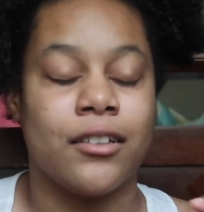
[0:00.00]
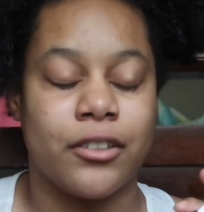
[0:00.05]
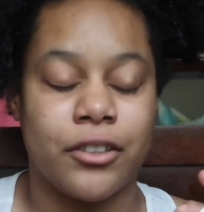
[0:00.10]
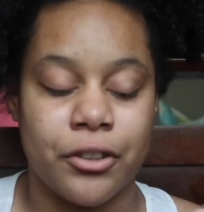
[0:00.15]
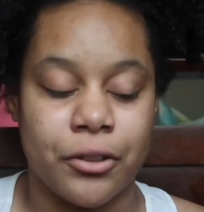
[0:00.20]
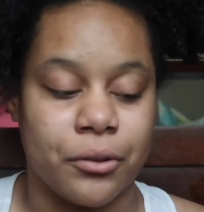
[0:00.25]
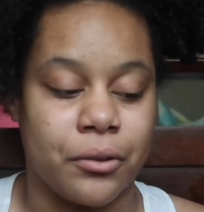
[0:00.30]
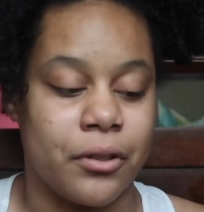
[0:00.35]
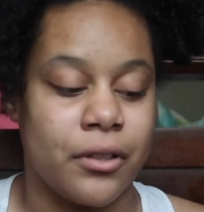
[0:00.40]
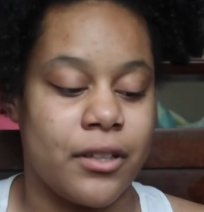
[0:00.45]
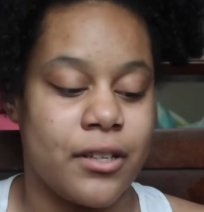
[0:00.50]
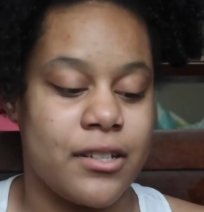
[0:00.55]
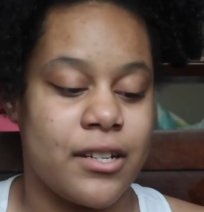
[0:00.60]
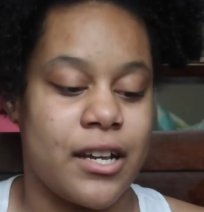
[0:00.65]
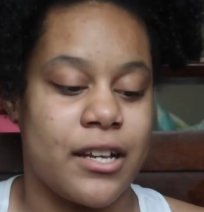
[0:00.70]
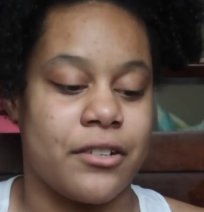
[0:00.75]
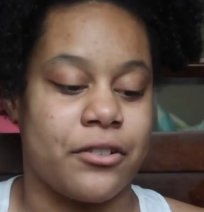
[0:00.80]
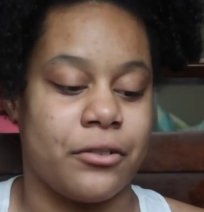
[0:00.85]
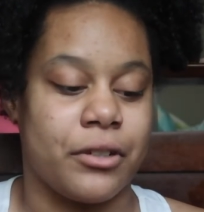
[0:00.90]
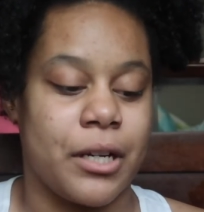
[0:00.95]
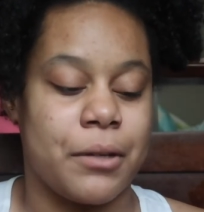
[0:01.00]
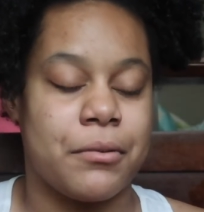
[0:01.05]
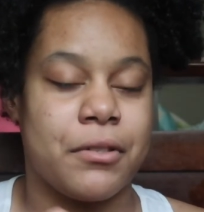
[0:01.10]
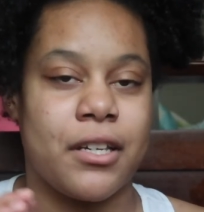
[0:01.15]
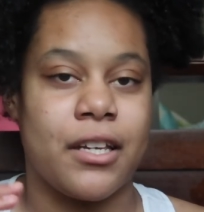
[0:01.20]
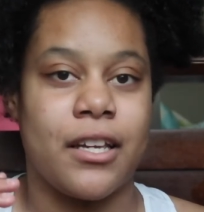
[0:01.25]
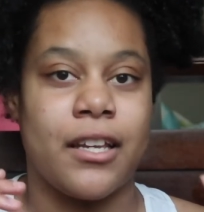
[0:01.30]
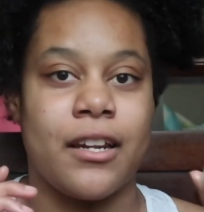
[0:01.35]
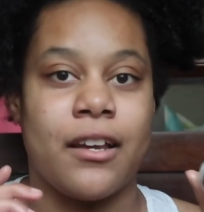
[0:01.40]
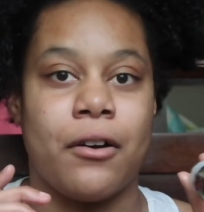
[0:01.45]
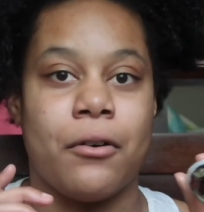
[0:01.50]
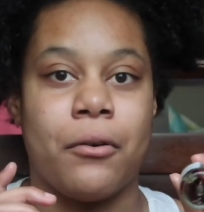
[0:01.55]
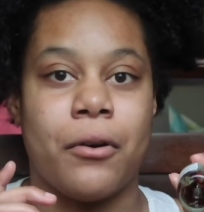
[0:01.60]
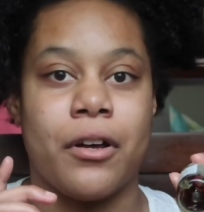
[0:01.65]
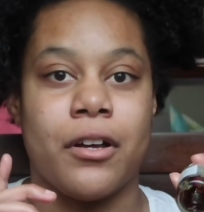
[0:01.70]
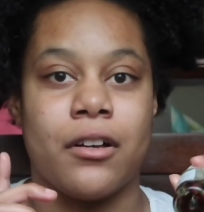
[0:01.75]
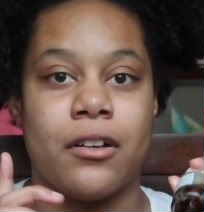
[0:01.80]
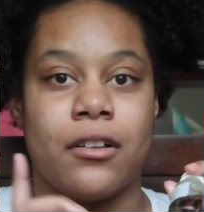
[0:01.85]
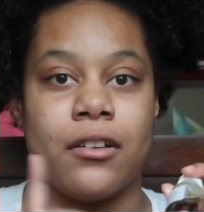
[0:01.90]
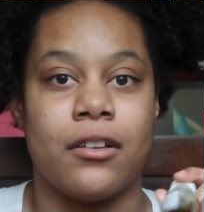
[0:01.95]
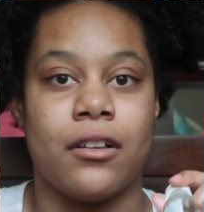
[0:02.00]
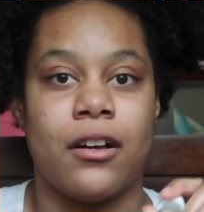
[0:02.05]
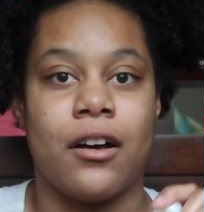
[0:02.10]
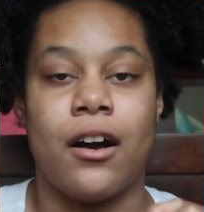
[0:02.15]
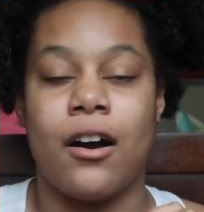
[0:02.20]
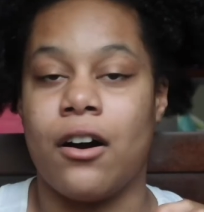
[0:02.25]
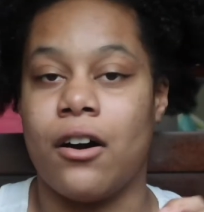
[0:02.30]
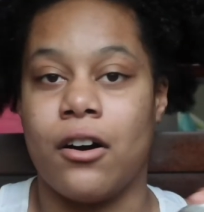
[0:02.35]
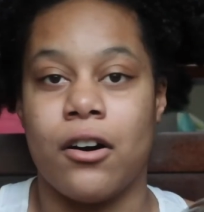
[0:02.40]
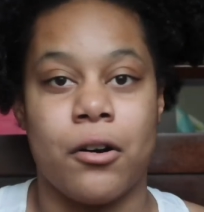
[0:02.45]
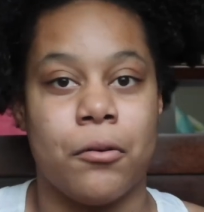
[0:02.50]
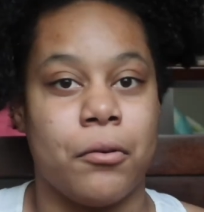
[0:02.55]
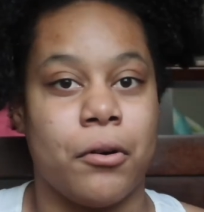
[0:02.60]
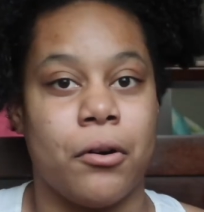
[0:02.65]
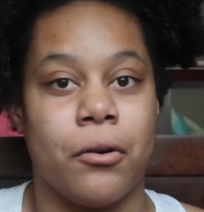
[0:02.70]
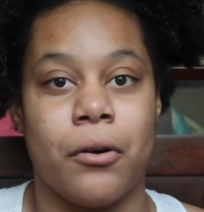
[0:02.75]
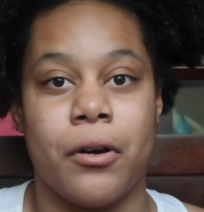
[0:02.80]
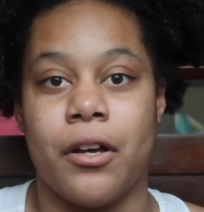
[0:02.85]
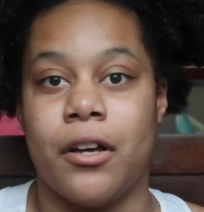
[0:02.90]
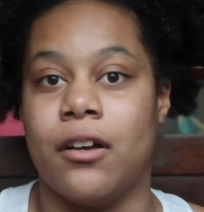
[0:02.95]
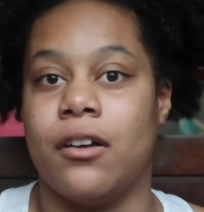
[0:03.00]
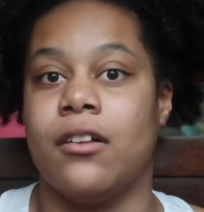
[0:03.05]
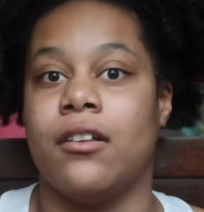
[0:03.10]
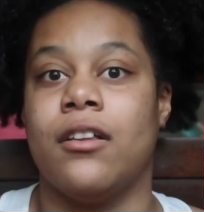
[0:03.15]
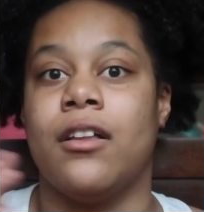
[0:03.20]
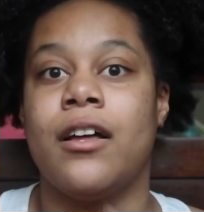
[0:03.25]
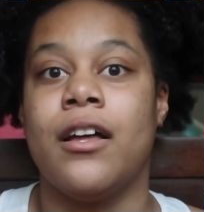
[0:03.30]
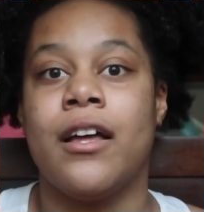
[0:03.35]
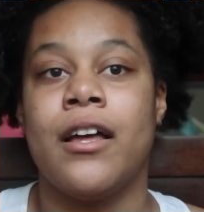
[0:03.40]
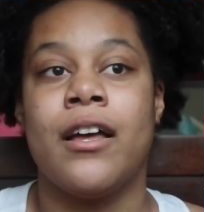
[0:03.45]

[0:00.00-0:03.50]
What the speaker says: dude, this has grapeseed oil, jojoba oil,